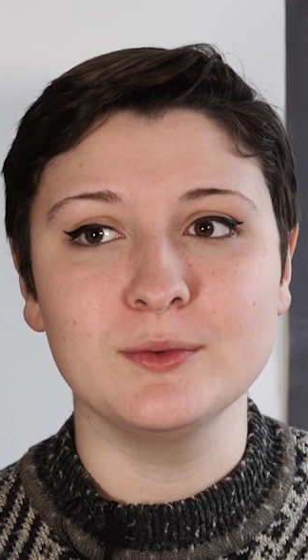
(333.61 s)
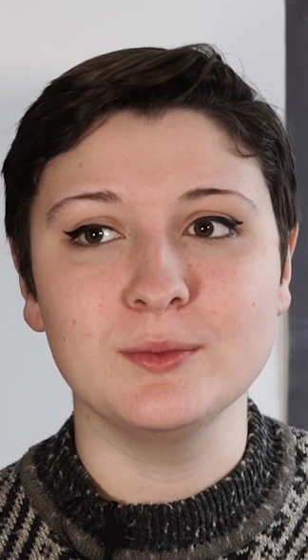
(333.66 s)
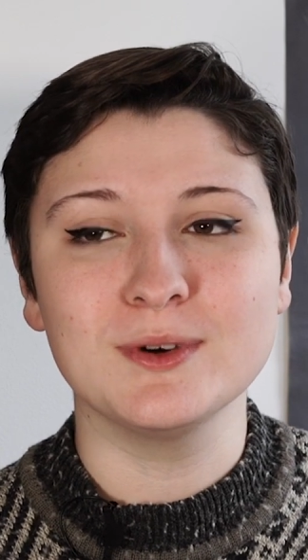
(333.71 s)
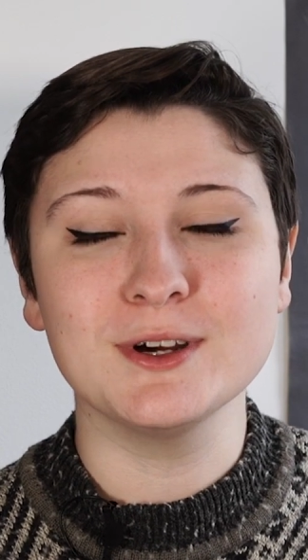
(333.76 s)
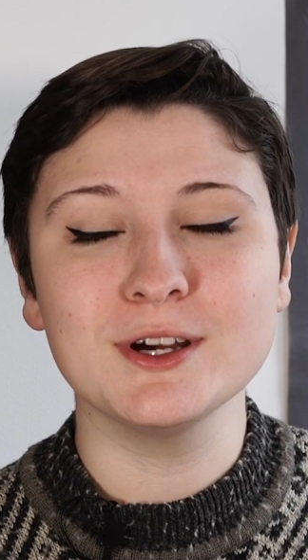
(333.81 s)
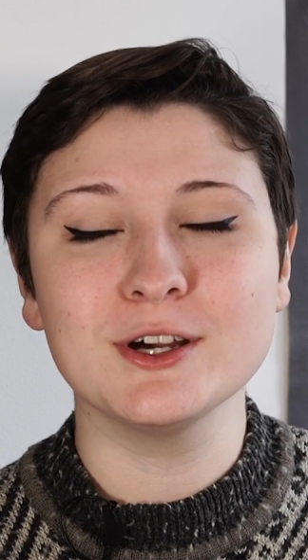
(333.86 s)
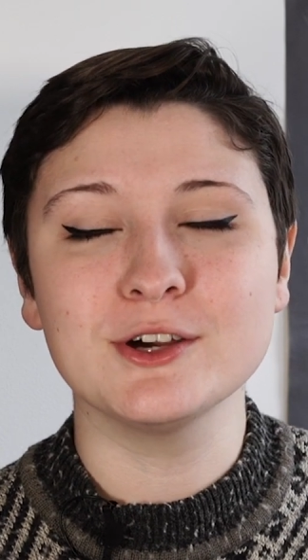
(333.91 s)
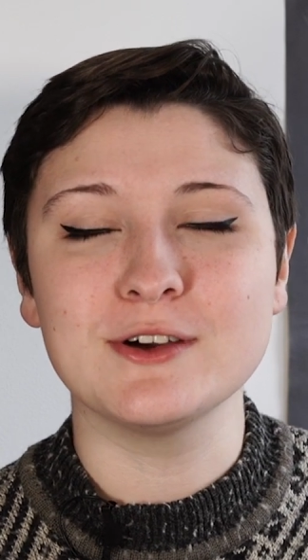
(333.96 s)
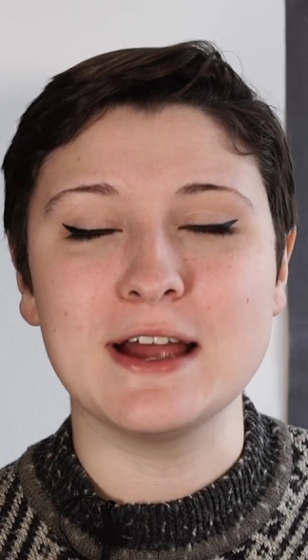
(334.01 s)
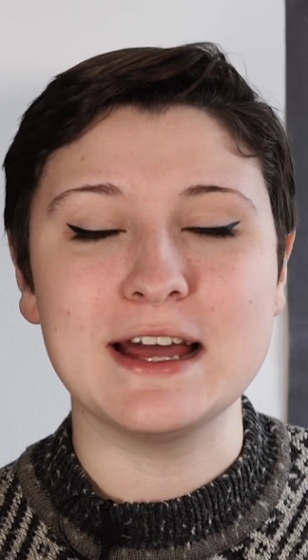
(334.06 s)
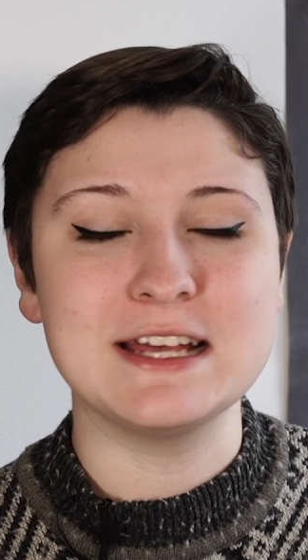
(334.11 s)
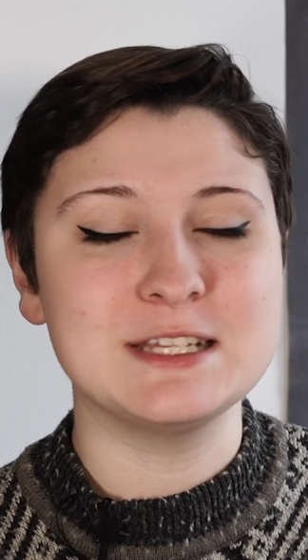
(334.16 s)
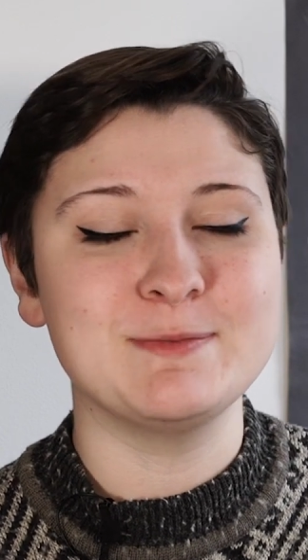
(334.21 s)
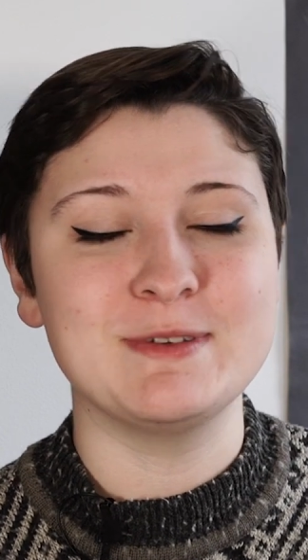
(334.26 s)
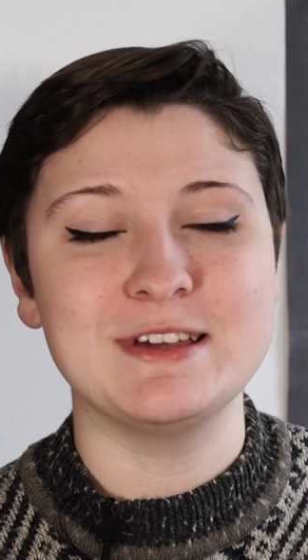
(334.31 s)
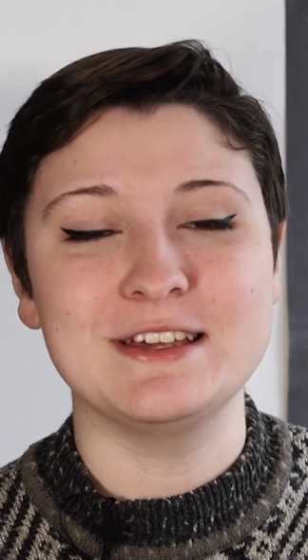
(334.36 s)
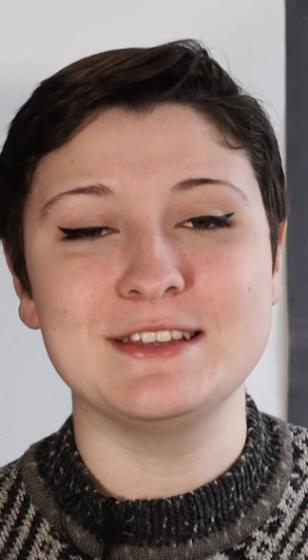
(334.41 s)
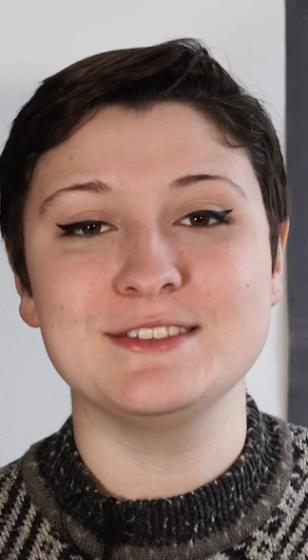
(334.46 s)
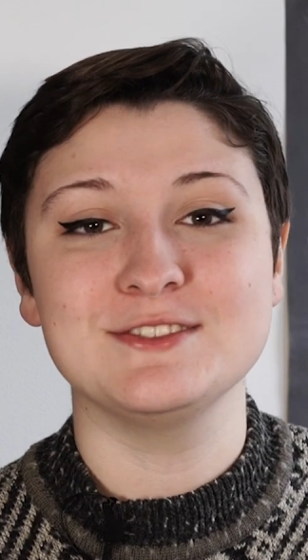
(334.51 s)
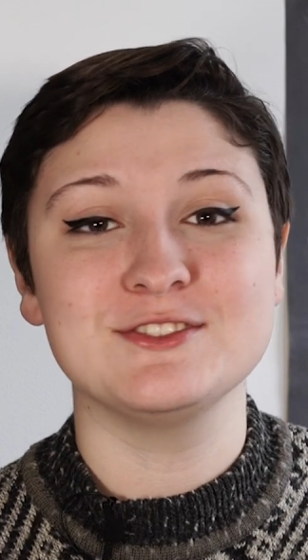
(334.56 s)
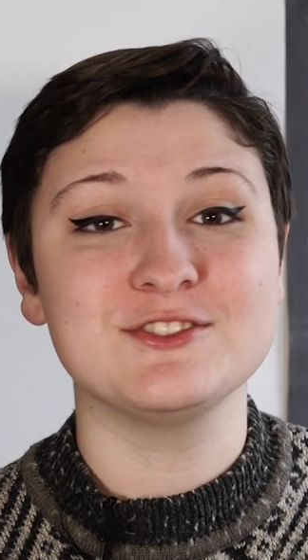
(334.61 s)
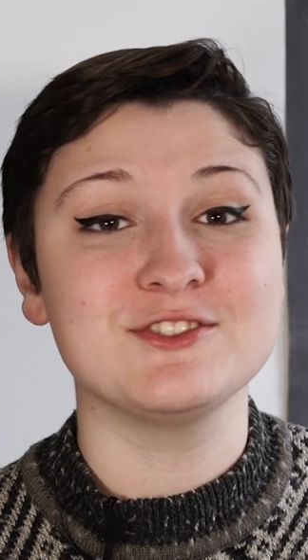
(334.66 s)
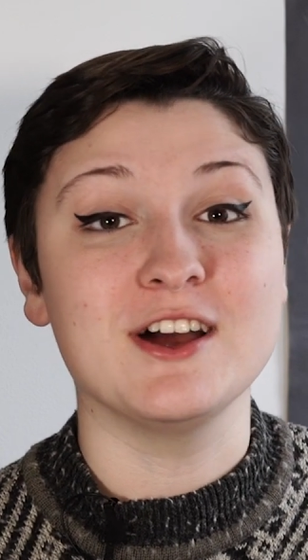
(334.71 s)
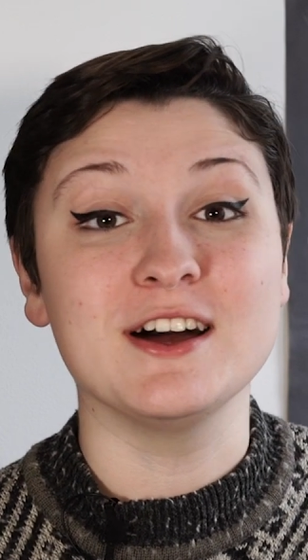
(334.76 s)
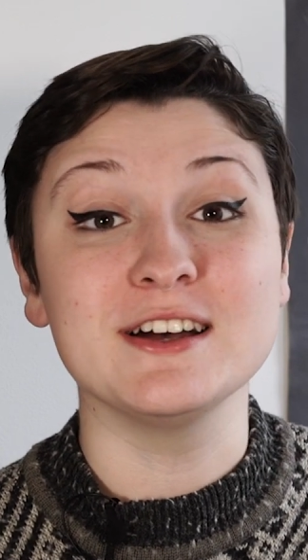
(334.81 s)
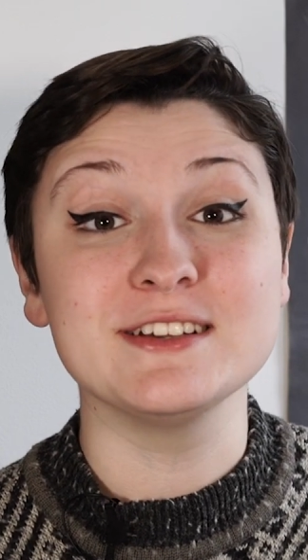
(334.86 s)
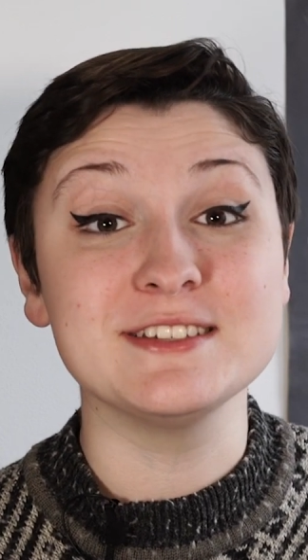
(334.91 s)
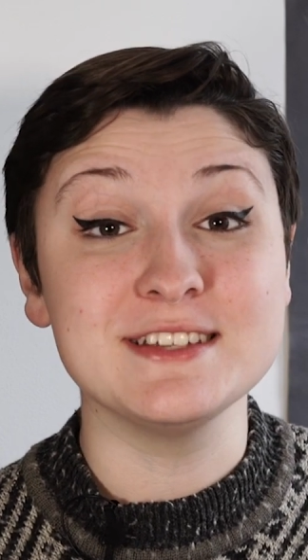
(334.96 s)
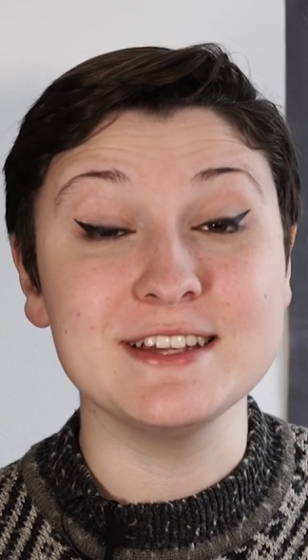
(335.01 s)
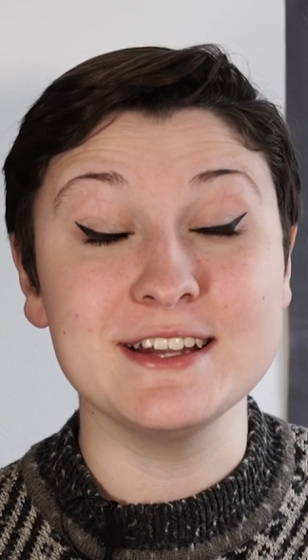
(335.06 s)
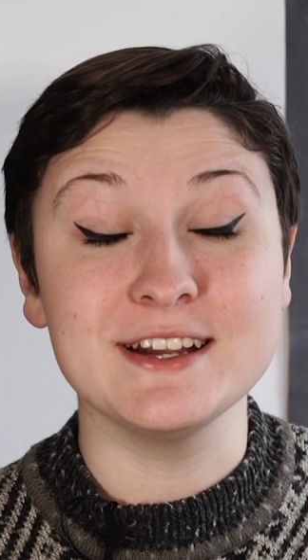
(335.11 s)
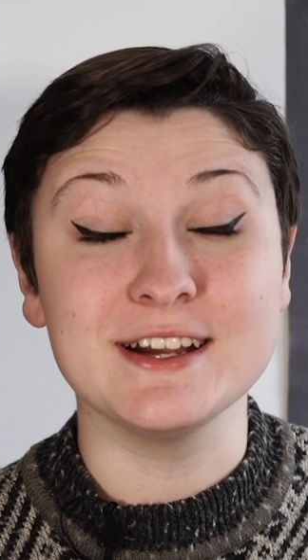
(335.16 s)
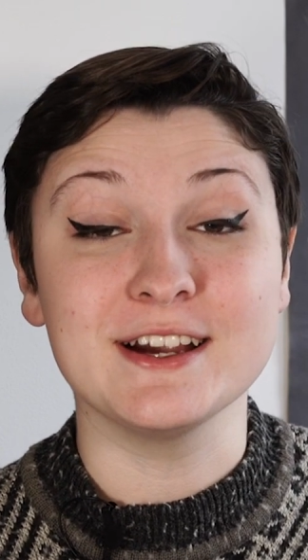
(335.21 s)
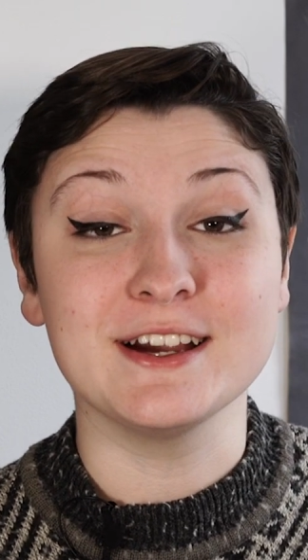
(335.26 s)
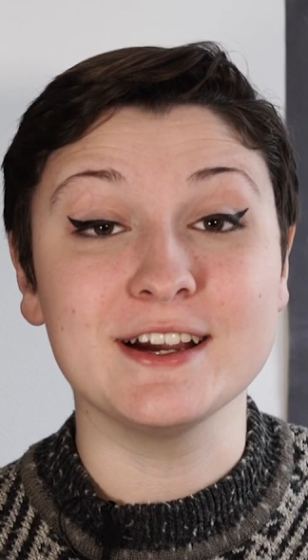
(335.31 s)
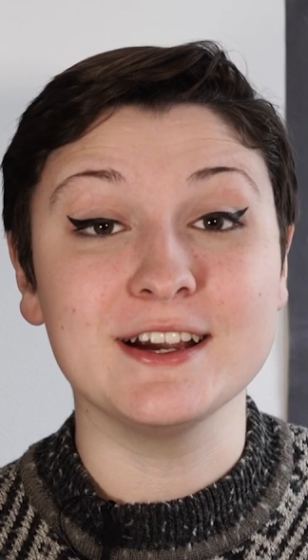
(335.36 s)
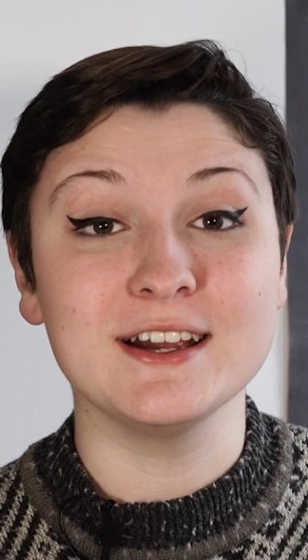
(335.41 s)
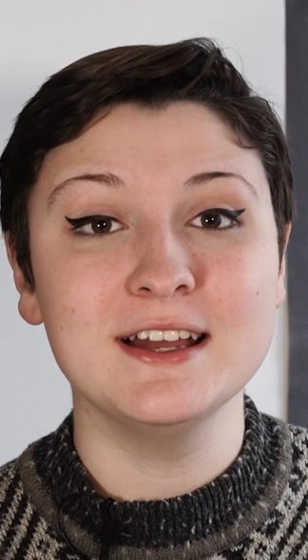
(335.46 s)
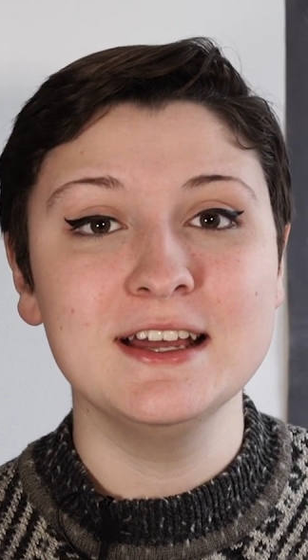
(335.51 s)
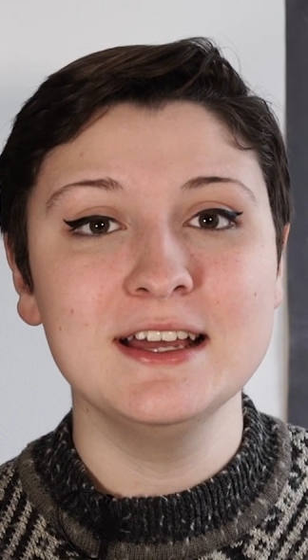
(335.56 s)
we're grasping at straws
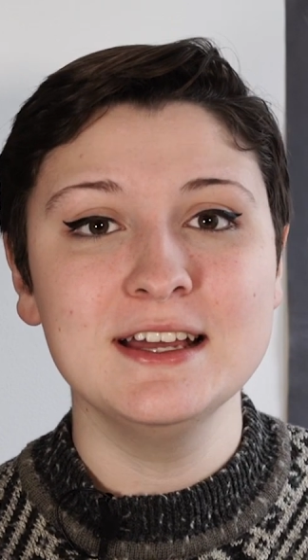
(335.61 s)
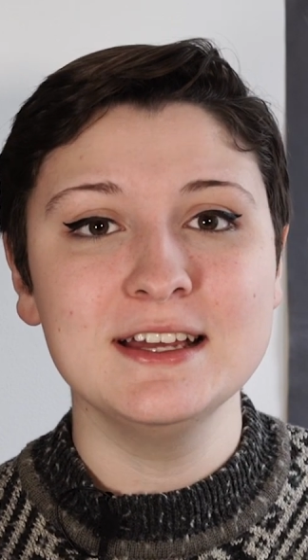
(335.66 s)
here,